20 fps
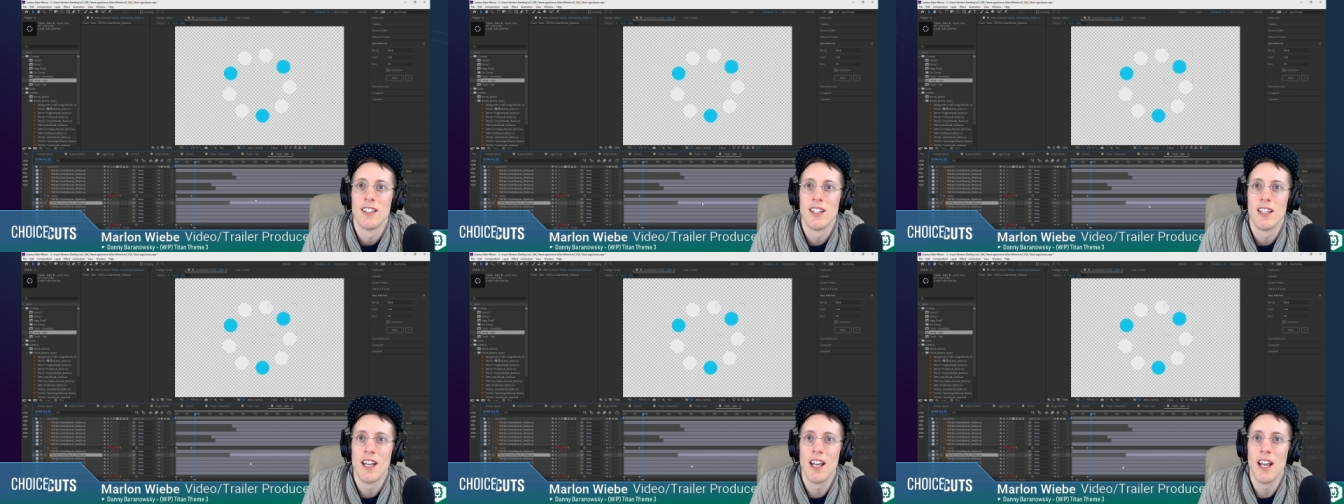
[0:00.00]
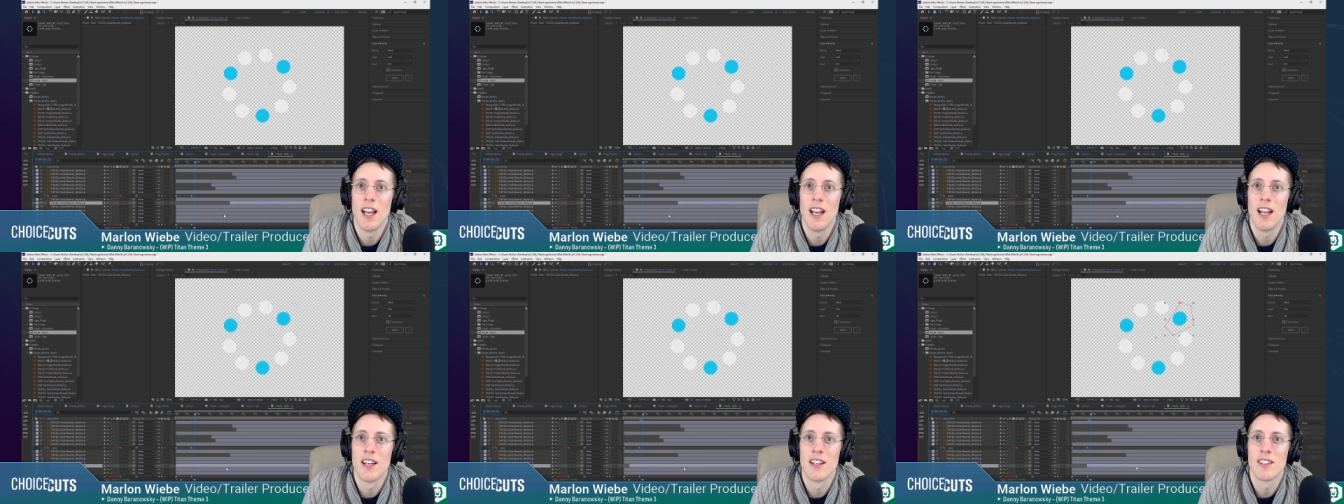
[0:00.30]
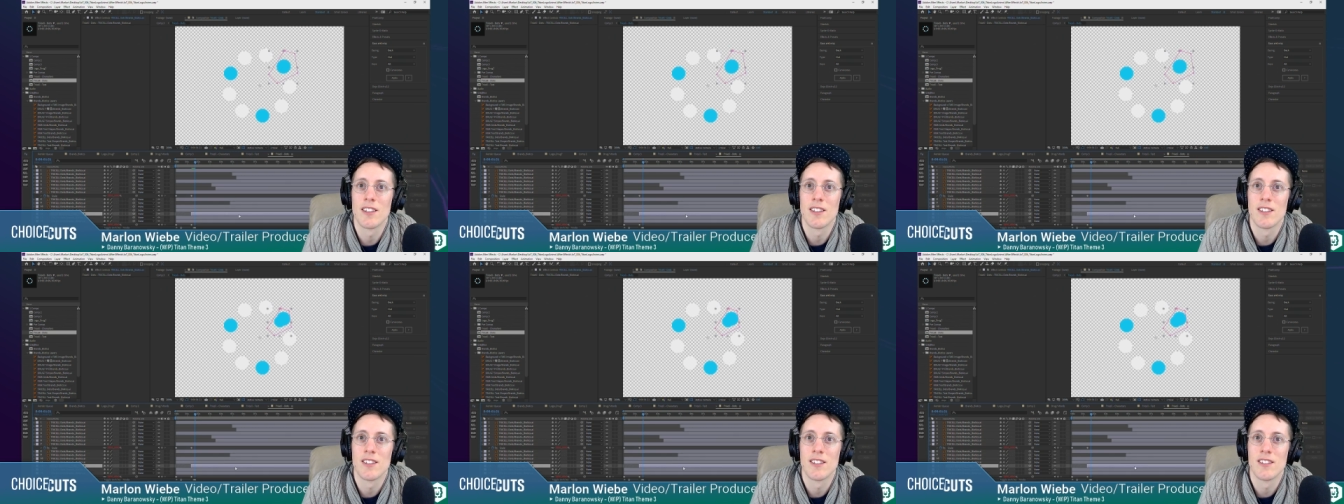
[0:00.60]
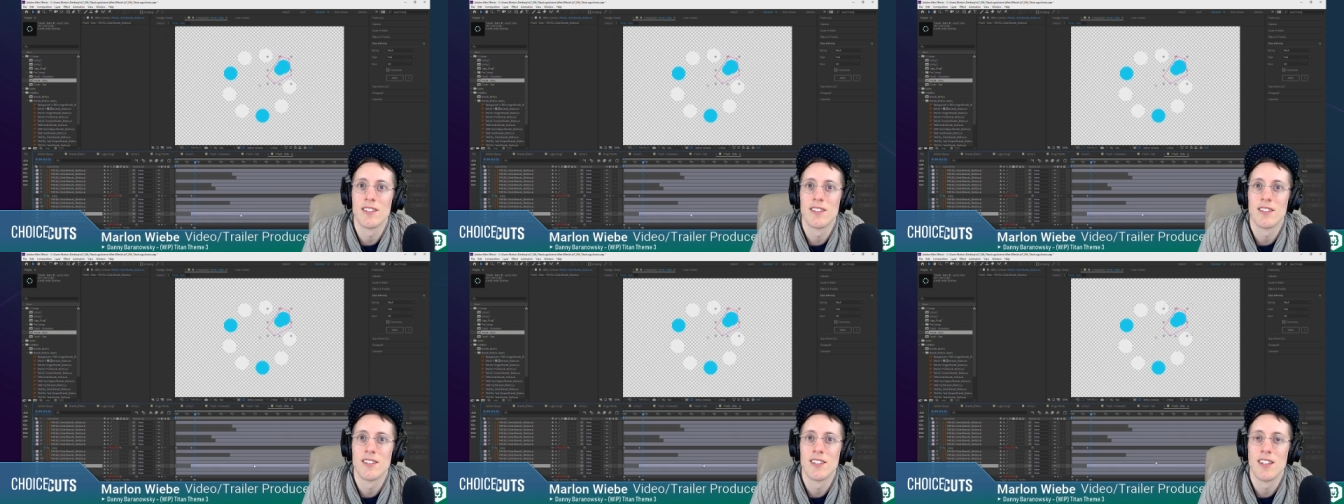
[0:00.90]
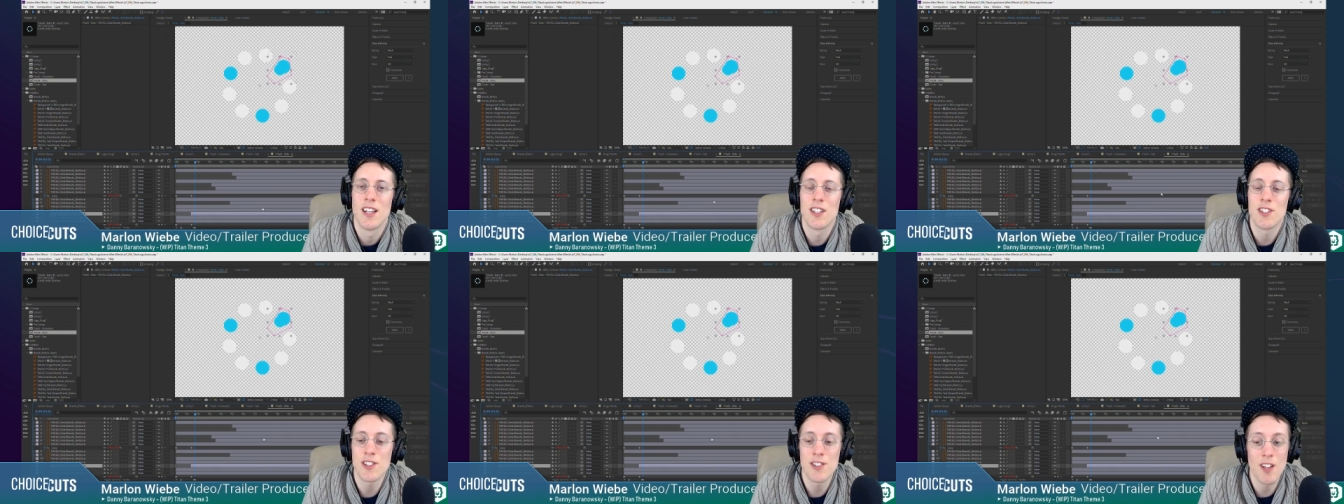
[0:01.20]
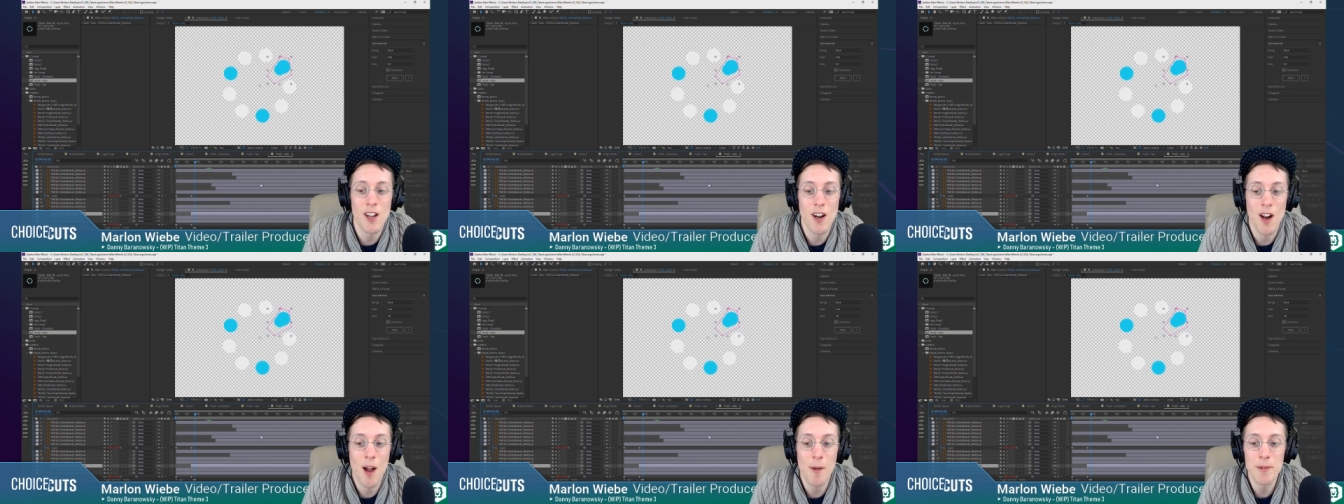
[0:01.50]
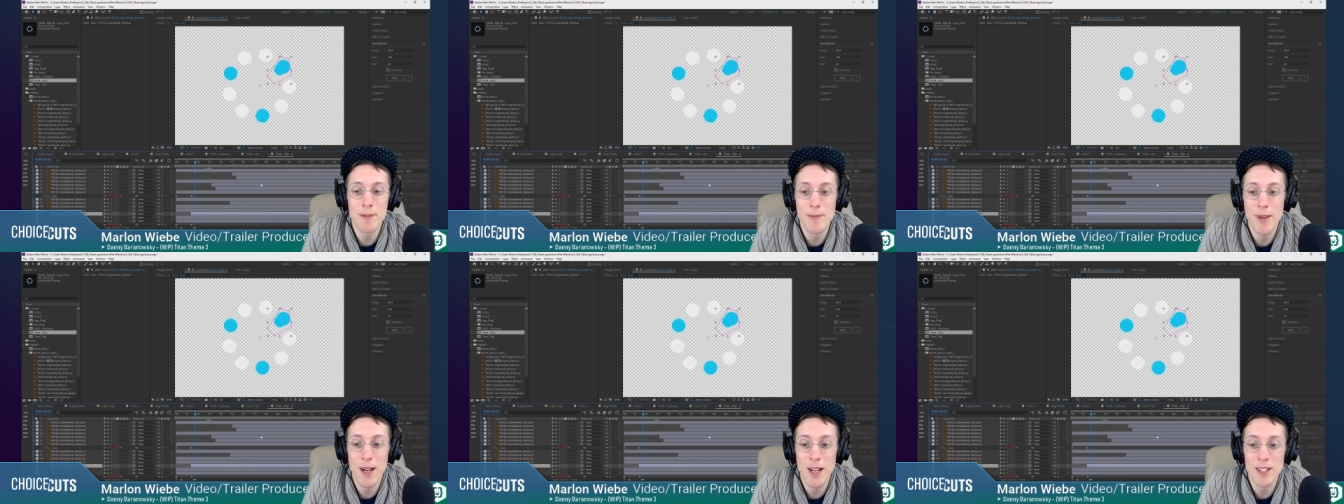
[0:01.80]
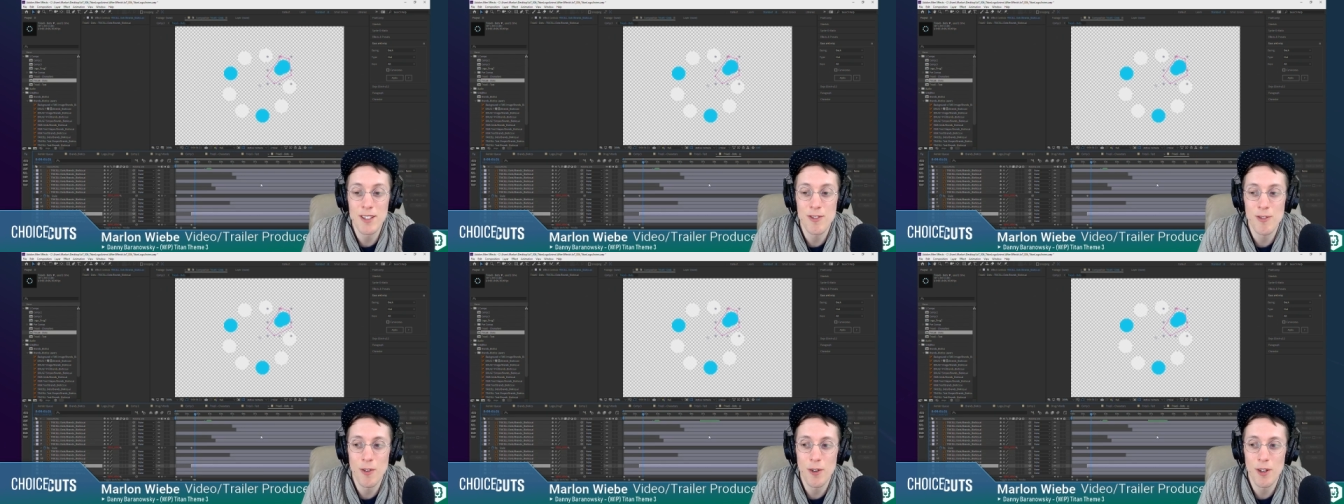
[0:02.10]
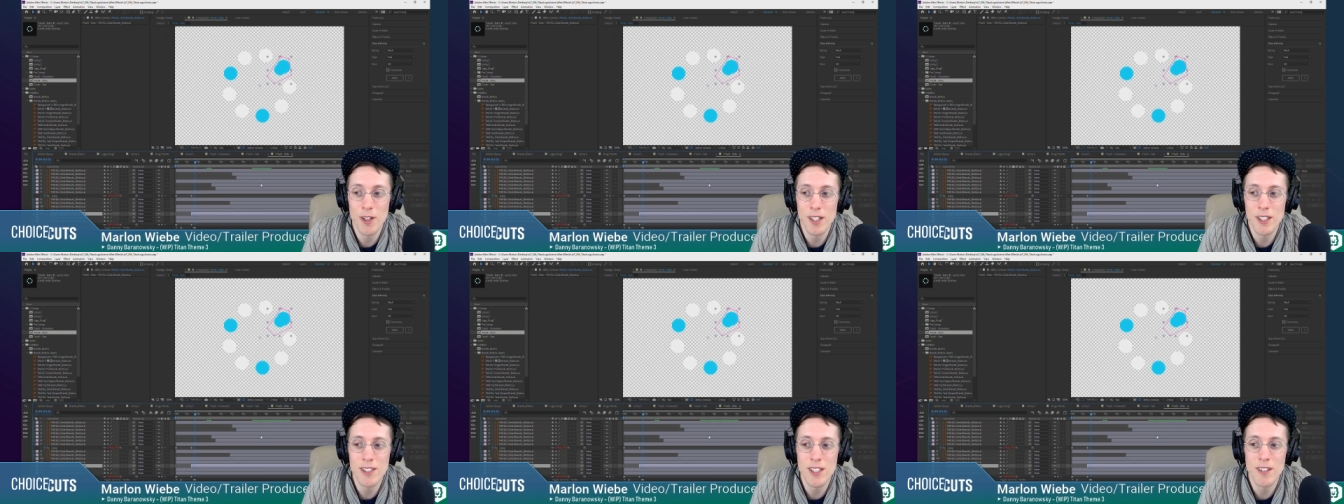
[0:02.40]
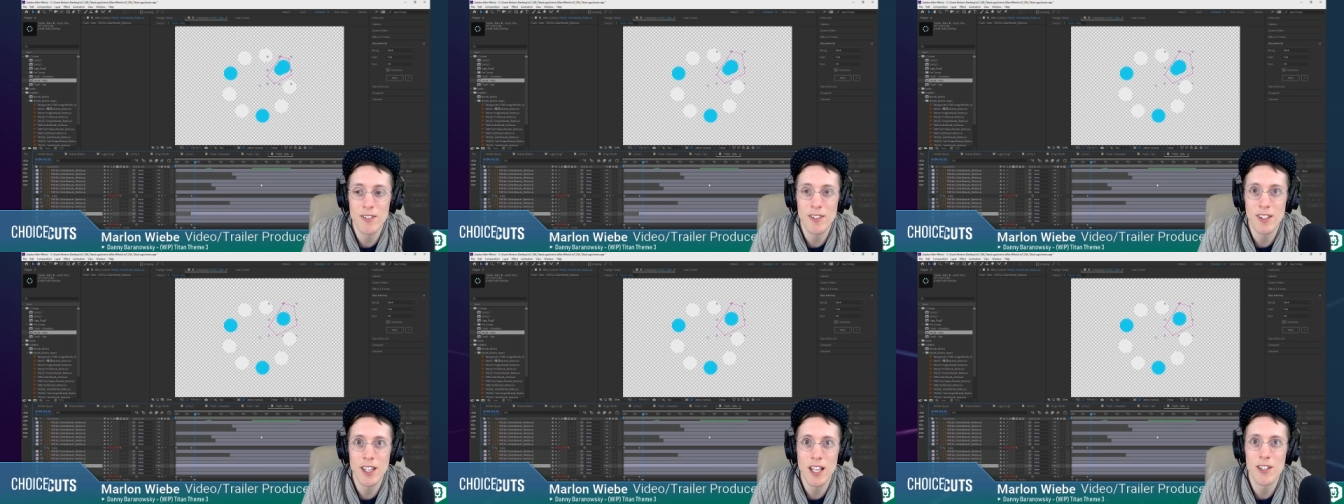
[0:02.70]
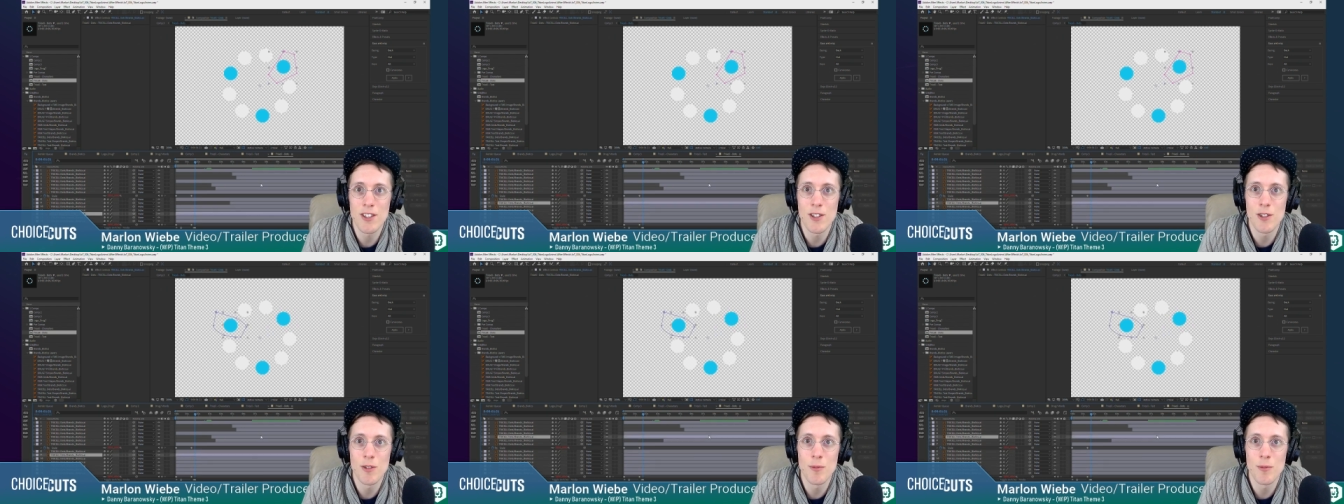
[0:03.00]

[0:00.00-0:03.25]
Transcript: and it's just not optimized for it and stuff like that too,